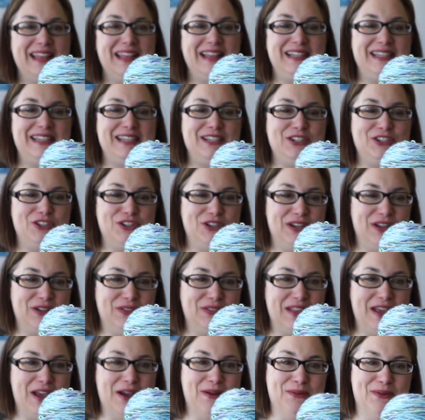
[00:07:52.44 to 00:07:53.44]
It didn't turn
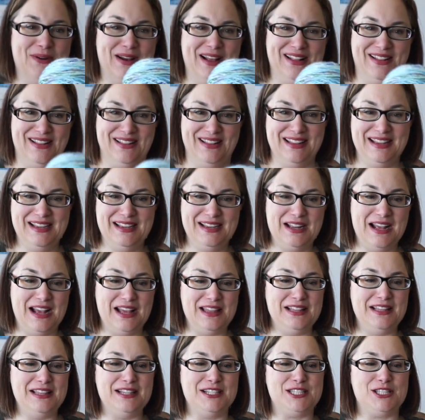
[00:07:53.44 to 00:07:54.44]
out that well.
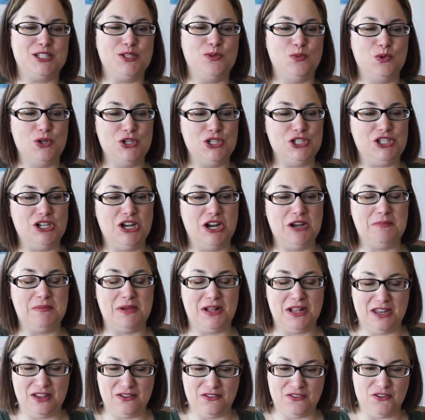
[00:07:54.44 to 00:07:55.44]
I think this is the worst yarn
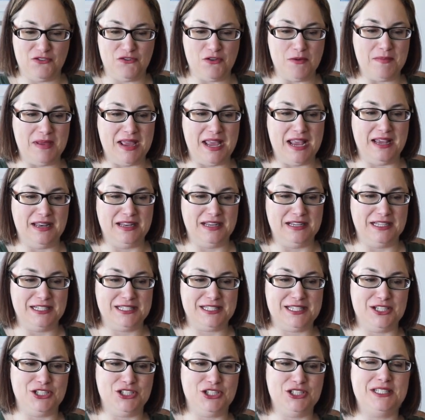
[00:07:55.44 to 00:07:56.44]
ball I've ever made, and
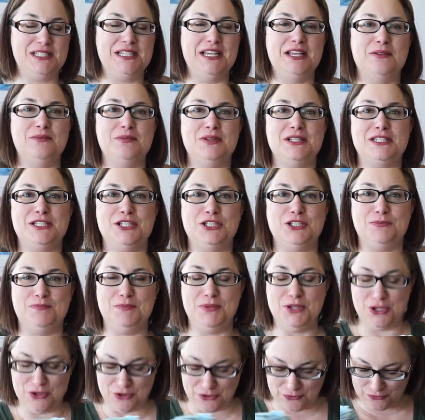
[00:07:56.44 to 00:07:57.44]
it's such a sin with such
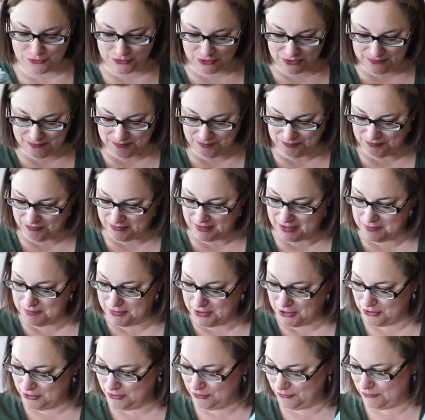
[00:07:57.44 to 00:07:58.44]
beautiful,
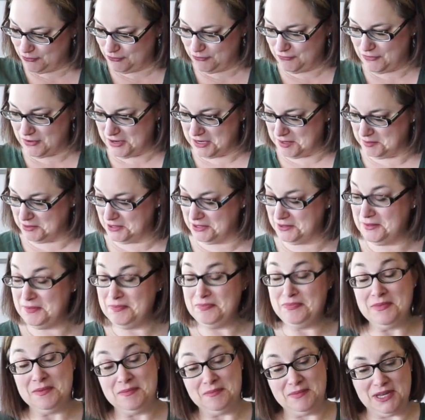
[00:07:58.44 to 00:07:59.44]
beautiful fiber.
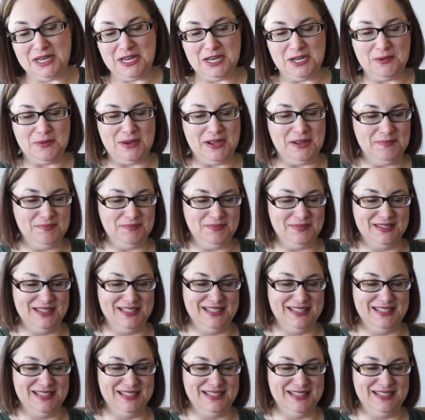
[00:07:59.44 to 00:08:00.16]
But anyway,